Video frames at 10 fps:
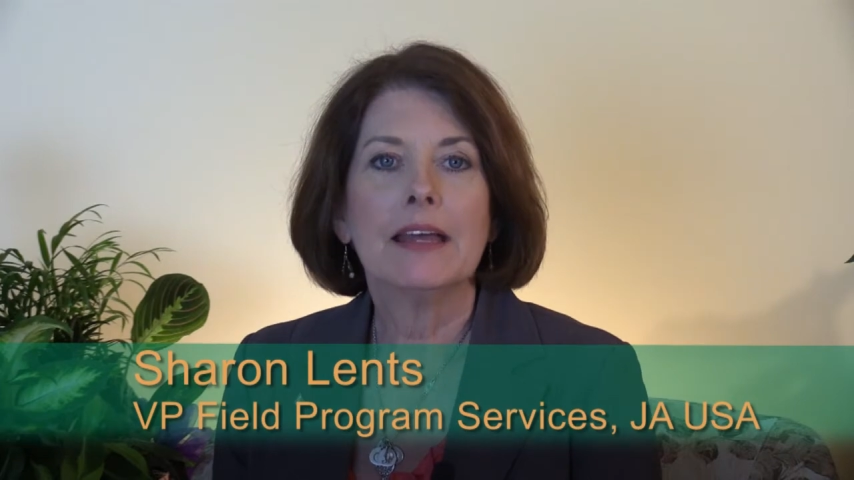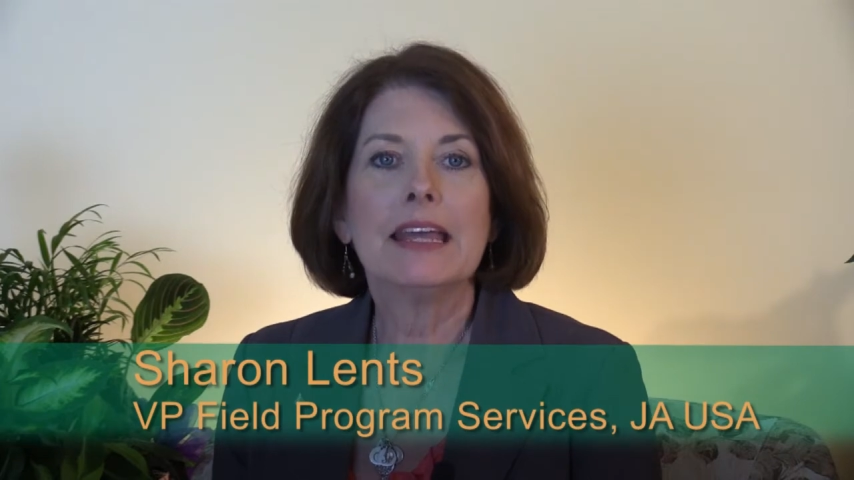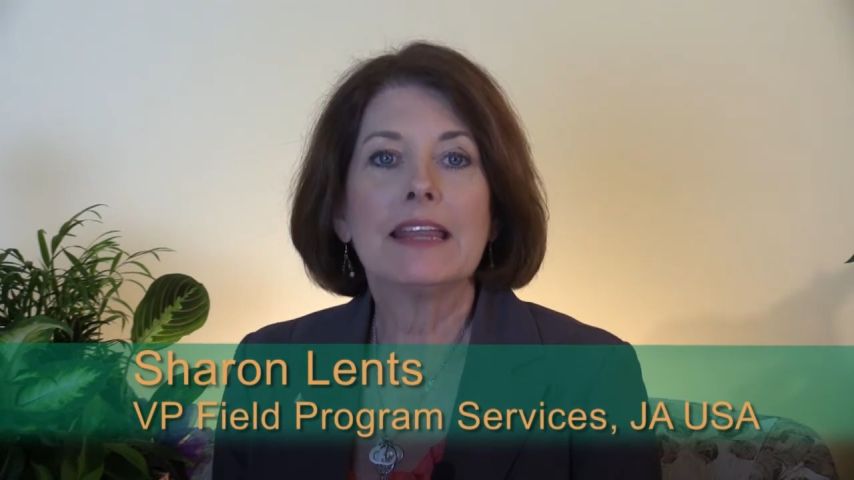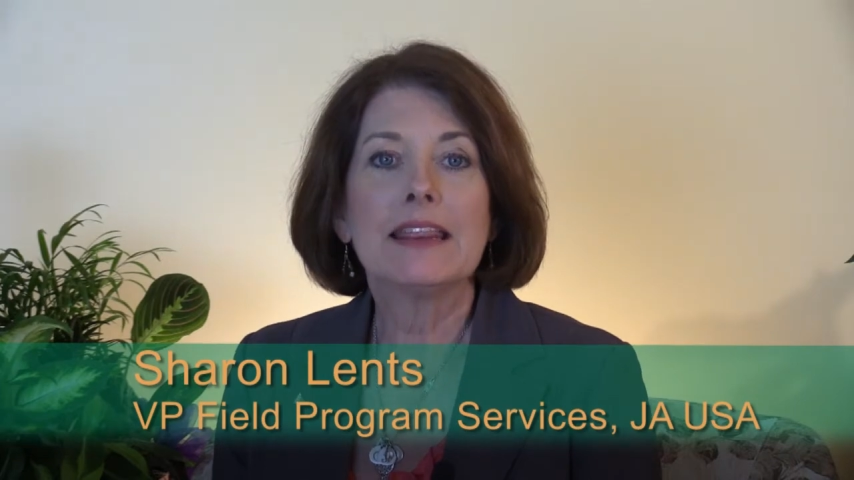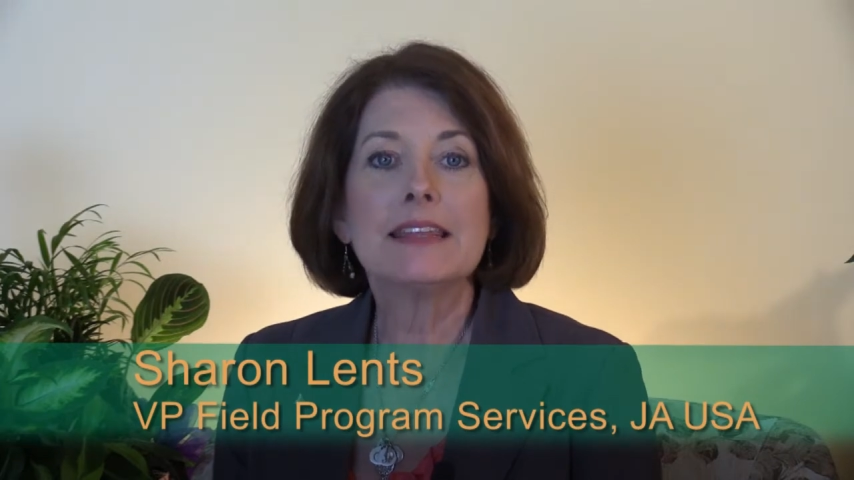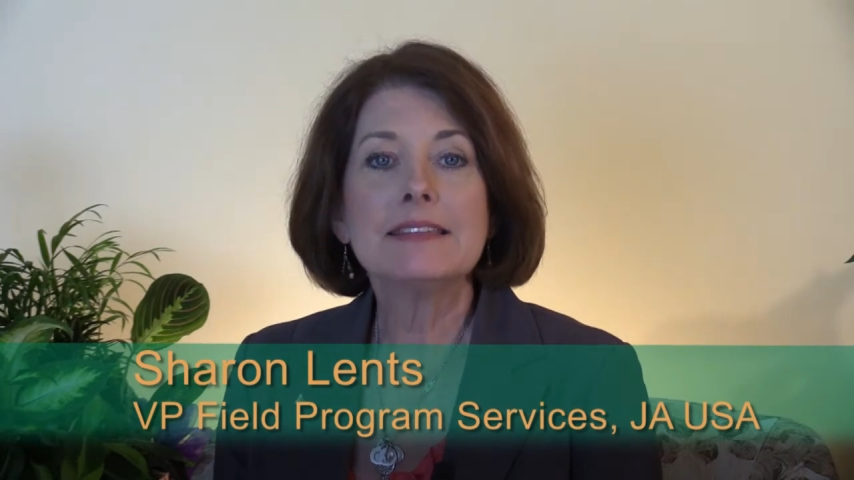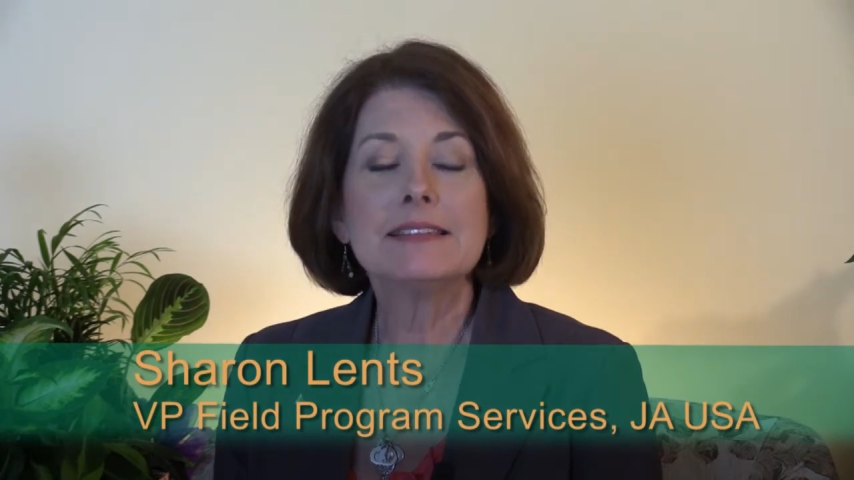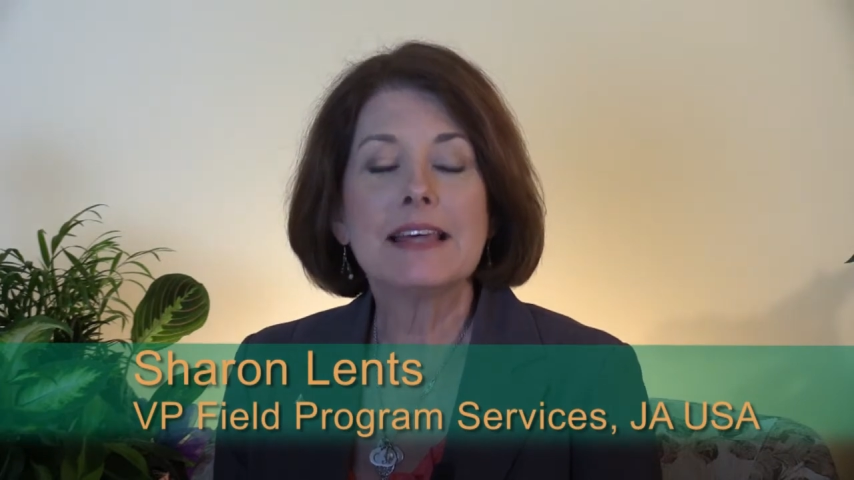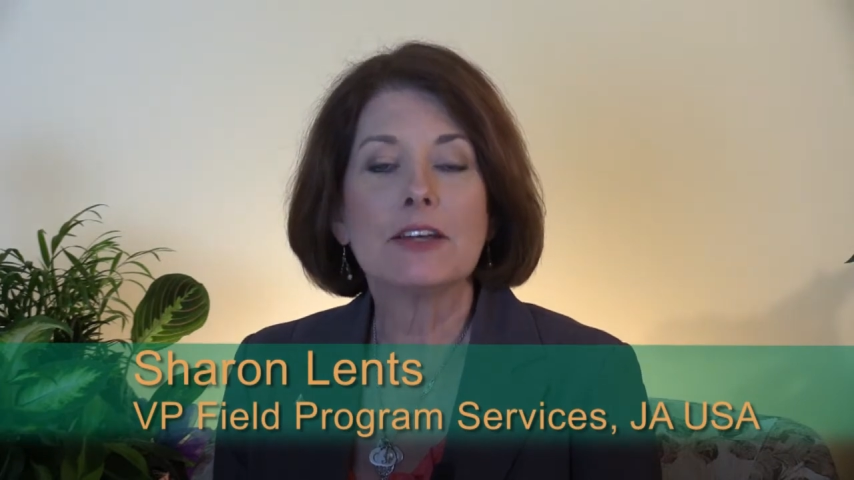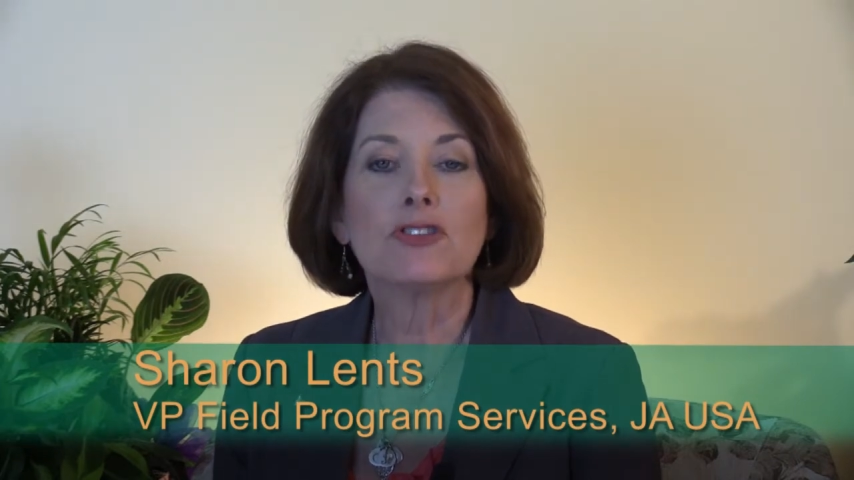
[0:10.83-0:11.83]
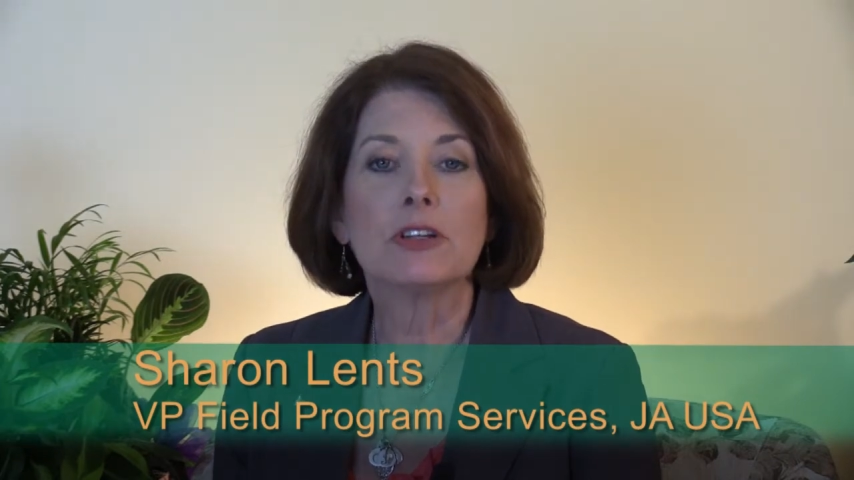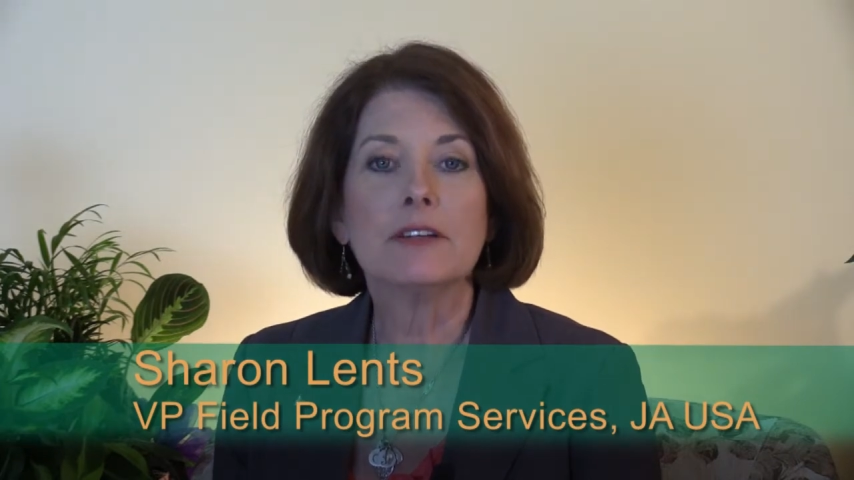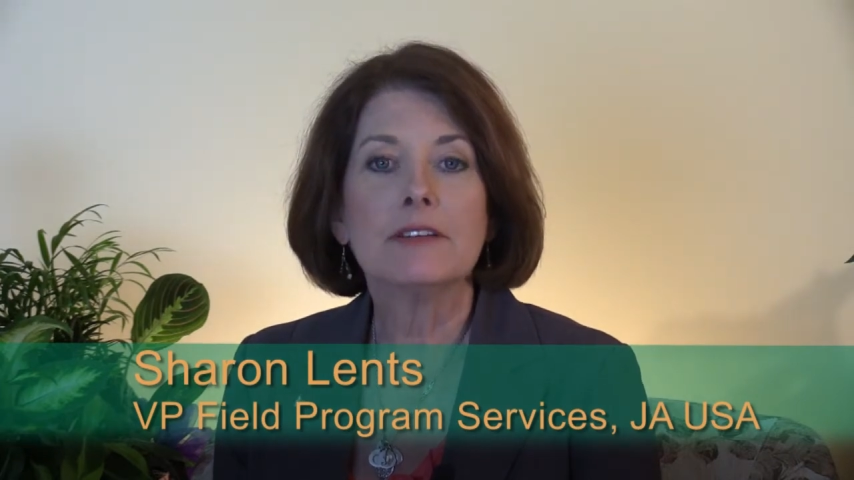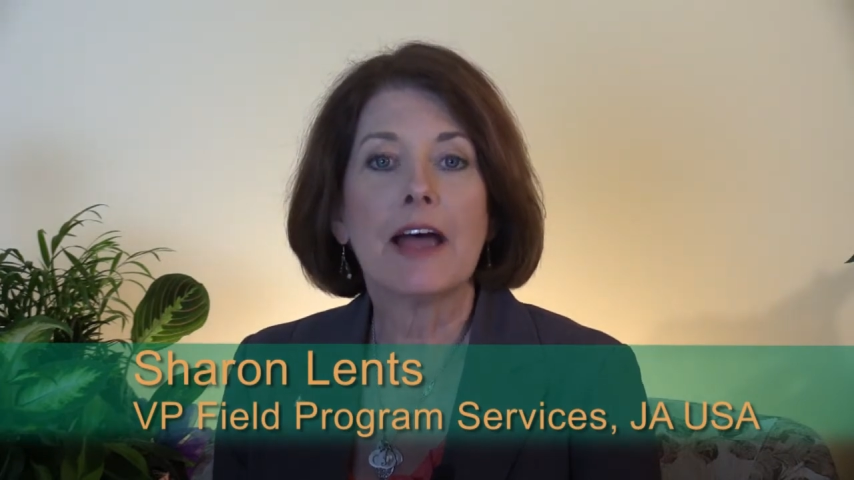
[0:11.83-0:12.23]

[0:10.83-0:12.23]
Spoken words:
In this session,